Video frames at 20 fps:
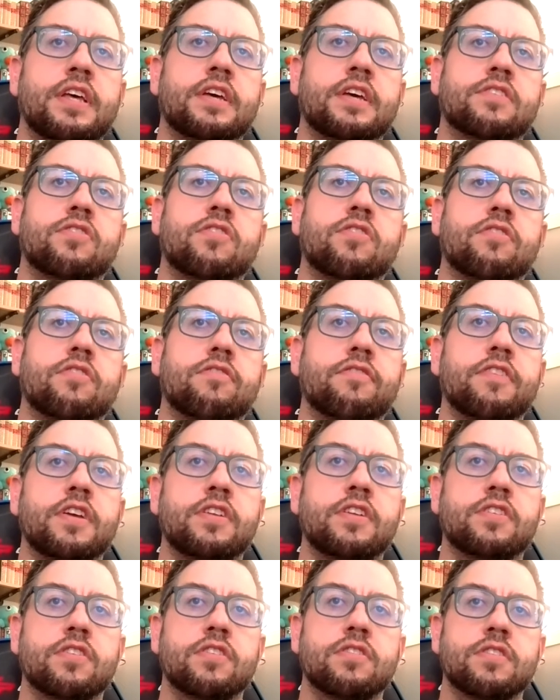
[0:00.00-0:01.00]
and external
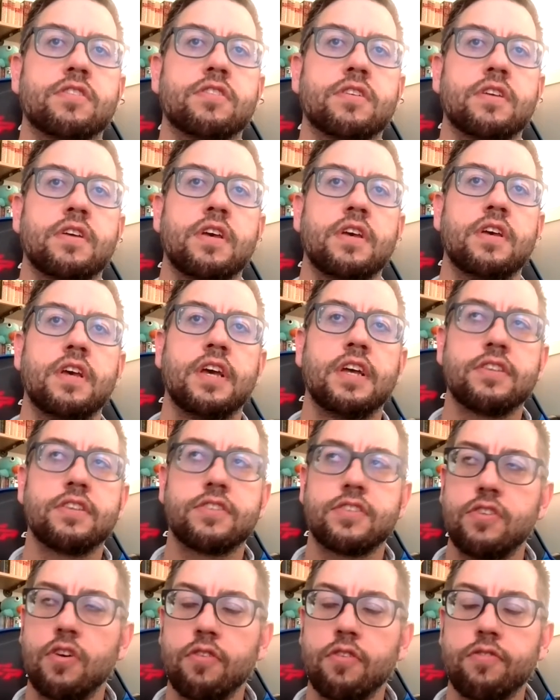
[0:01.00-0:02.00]
features,
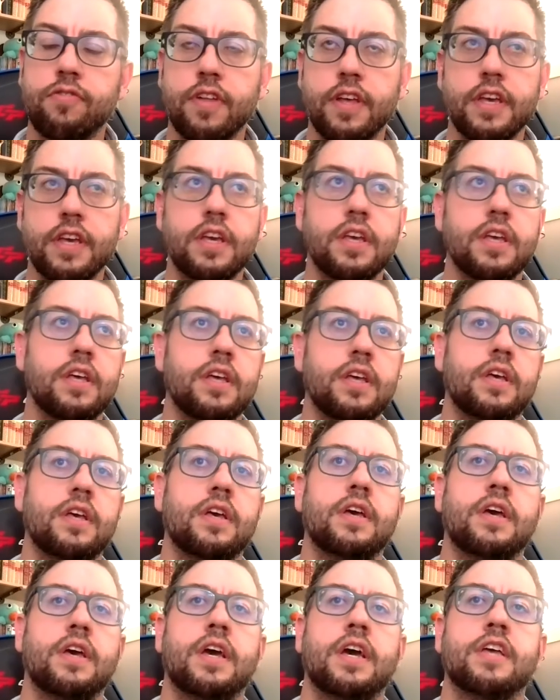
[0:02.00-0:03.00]
and Snowflake
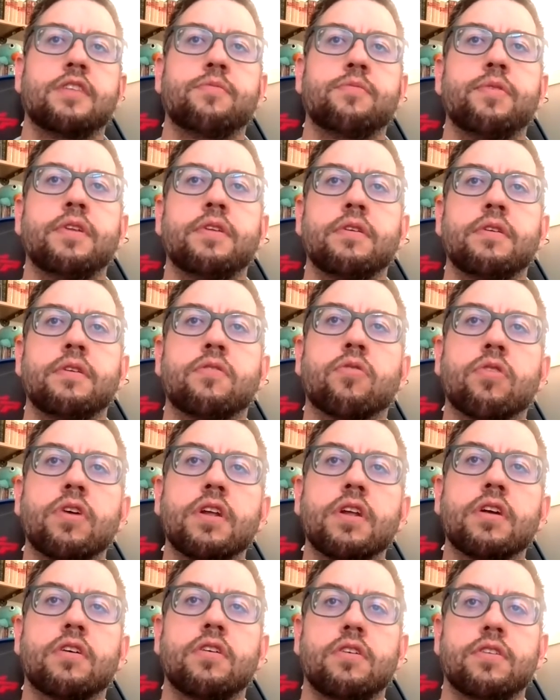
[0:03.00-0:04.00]
has been
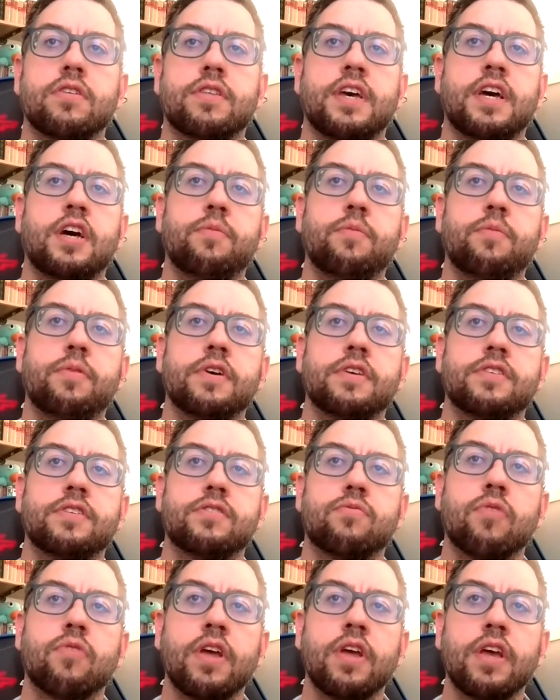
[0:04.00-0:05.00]
critical to help
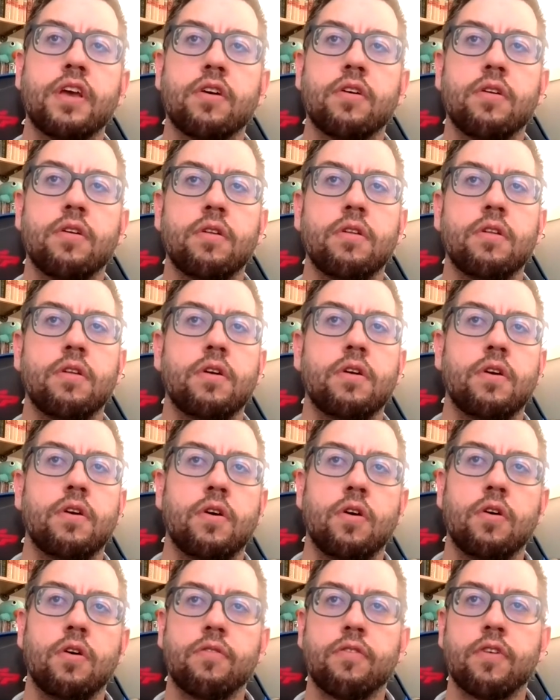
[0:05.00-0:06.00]
us wrangle
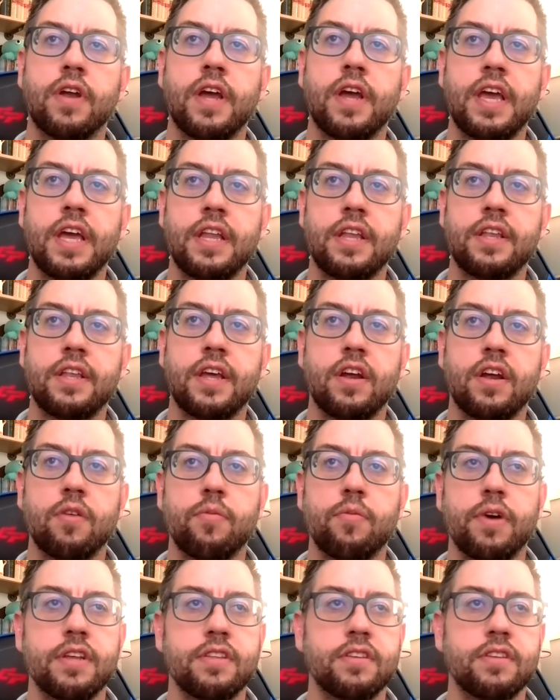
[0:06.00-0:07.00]
over 80
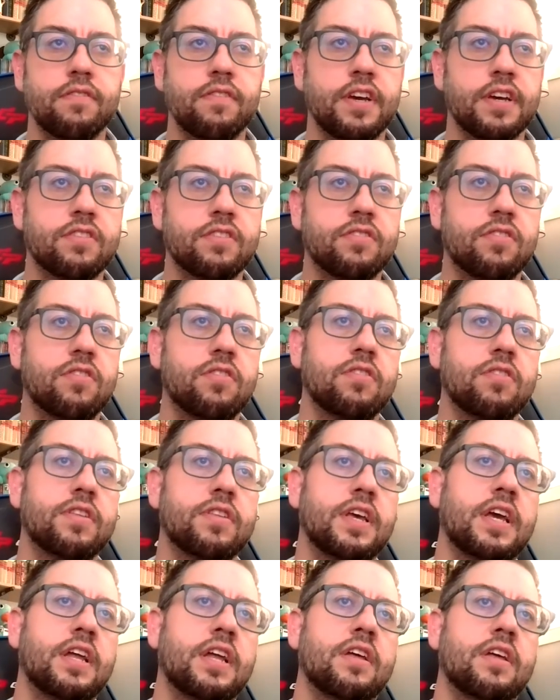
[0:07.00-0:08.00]
terabytes of
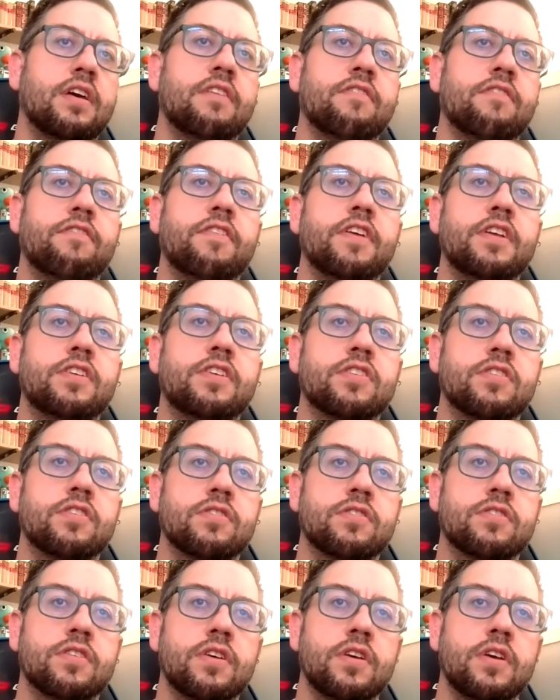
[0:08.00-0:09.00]
external data and
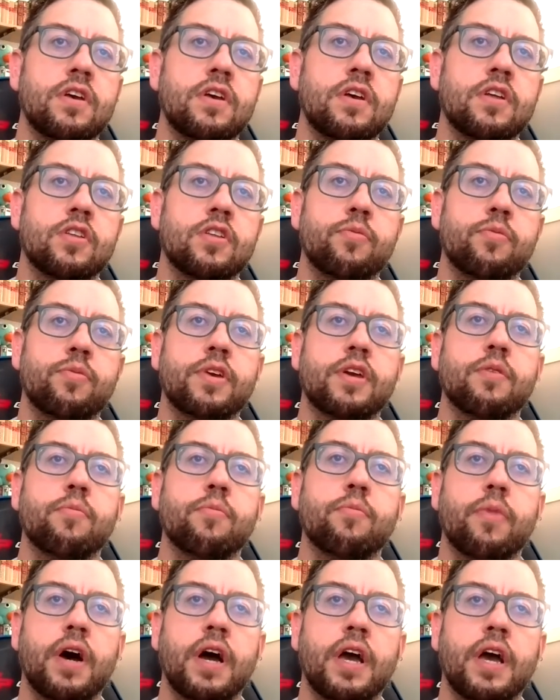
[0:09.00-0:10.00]
features to be
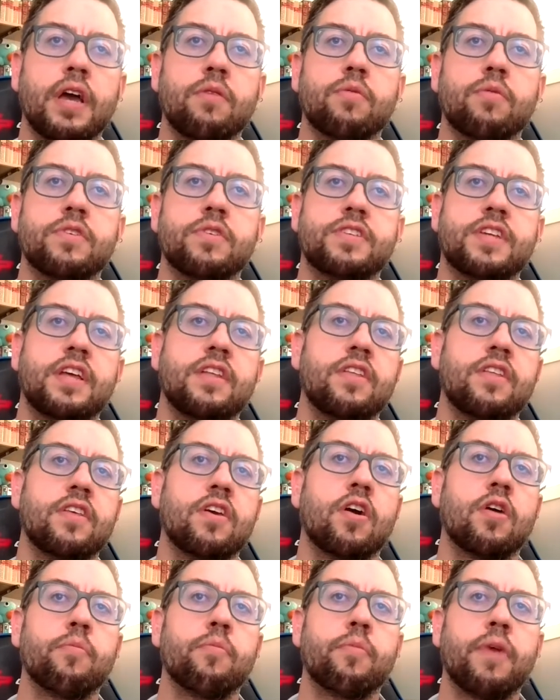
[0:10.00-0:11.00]
combined with
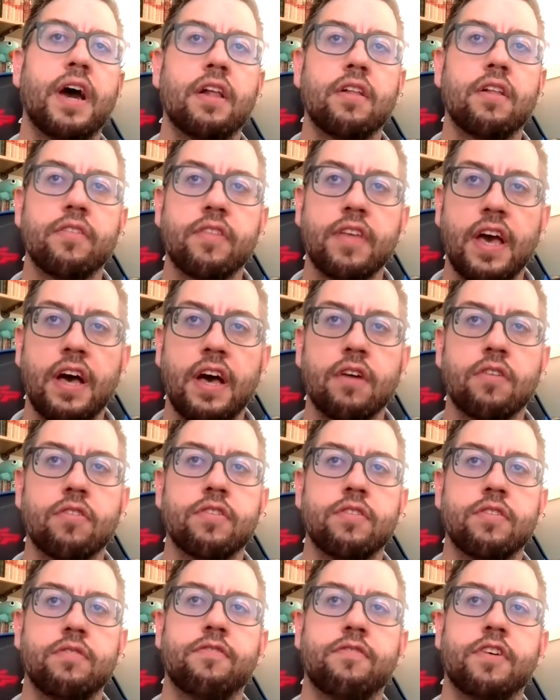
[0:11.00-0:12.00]
state-of-the-art battle of the
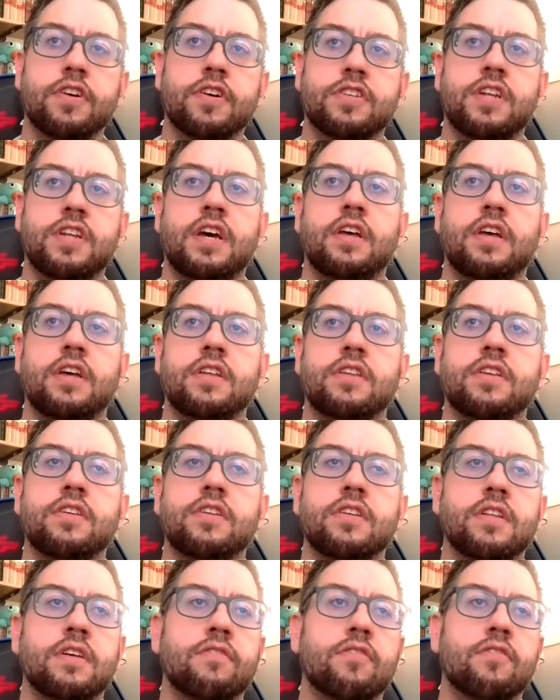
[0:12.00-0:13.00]
algorithm functionality
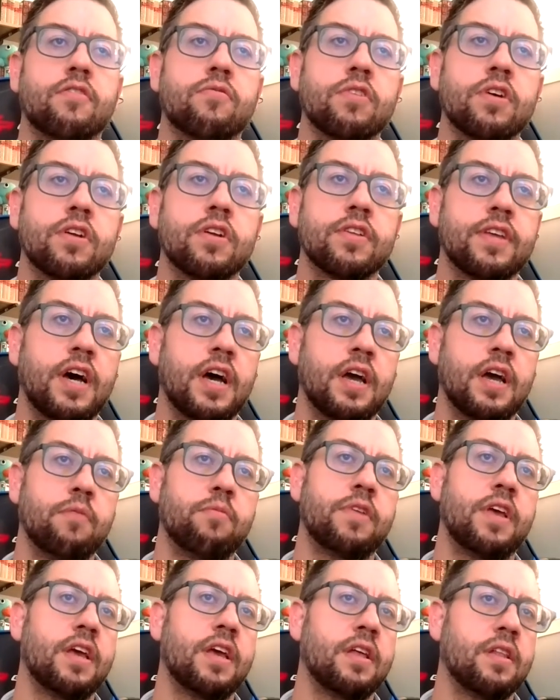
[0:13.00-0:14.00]
to deliver
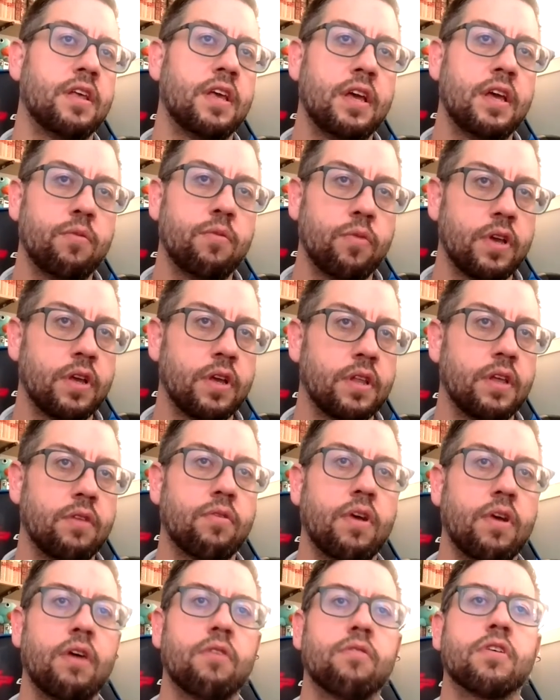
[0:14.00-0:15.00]
real-time daily and weekly
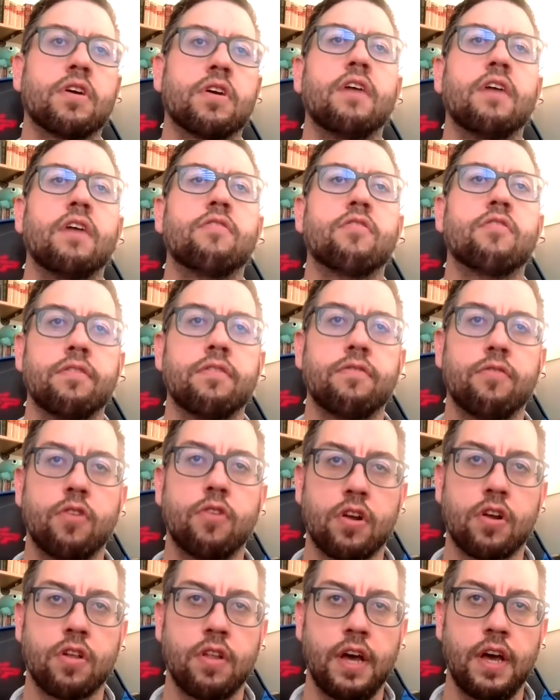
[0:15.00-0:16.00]
route recovery
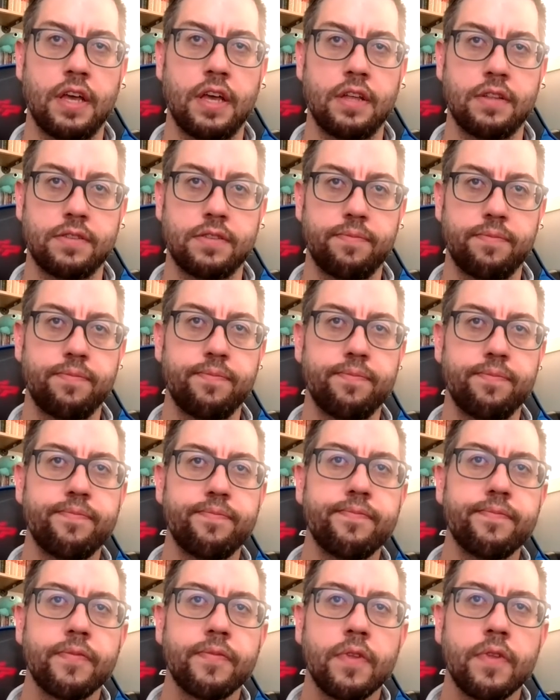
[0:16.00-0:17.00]
for our clients.
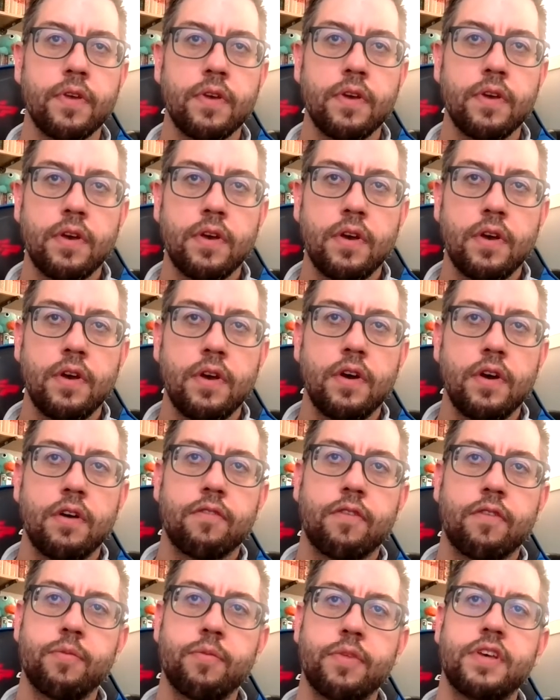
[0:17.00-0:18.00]

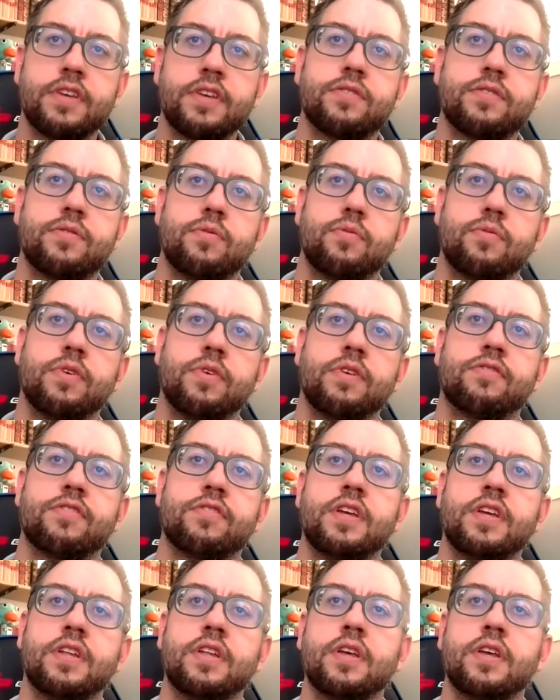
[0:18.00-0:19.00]
From this, we
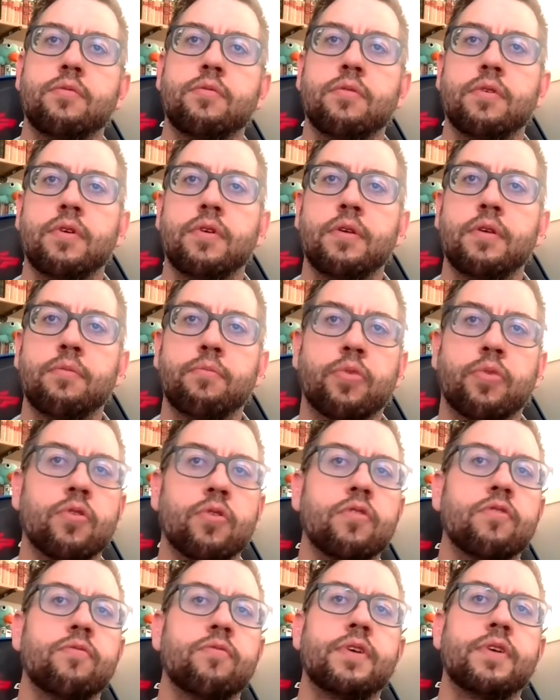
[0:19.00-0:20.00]
have seen
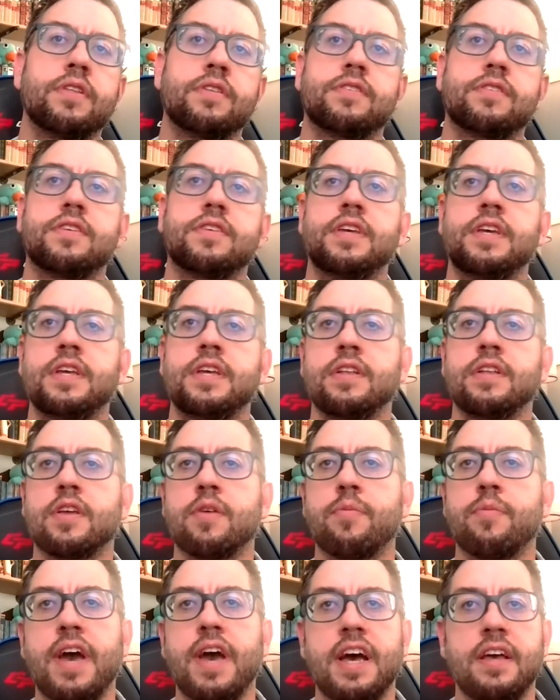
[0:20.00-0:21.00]
improvements
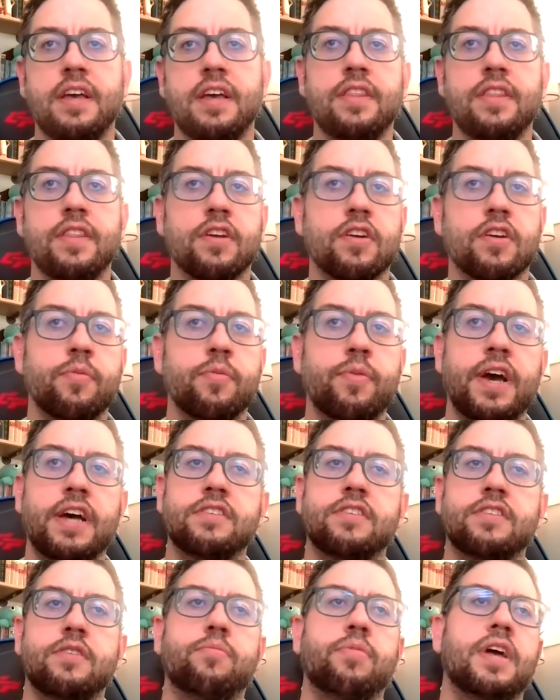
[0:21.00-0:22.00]
in their
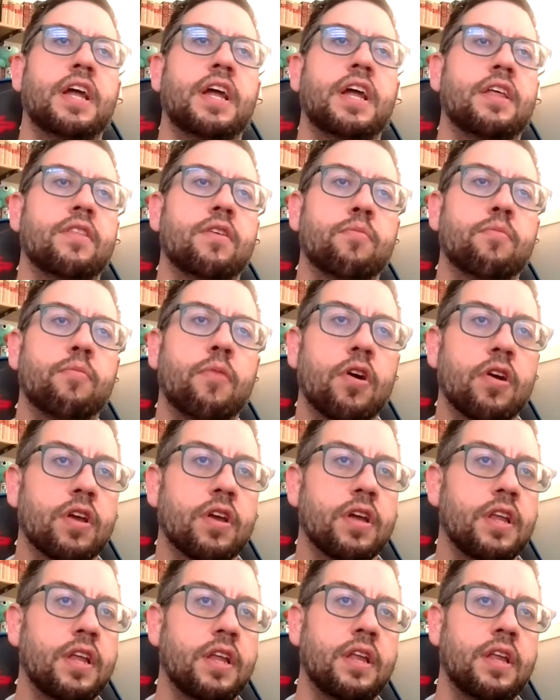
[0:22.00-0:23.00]
capacity planning, their
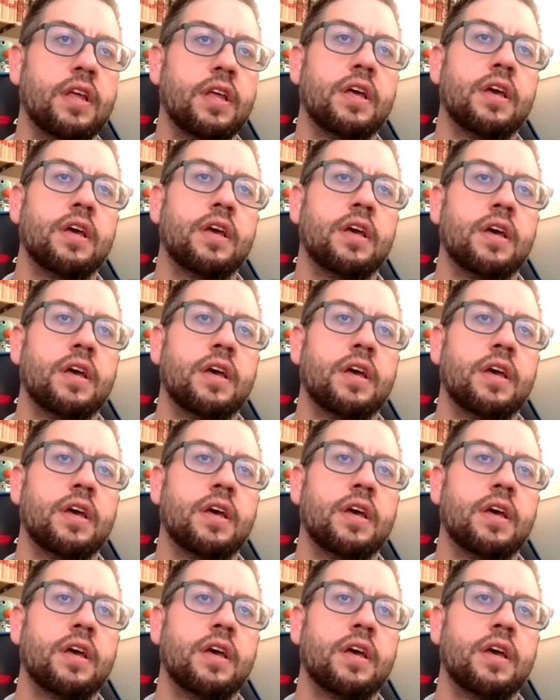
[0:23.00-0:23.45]
marketing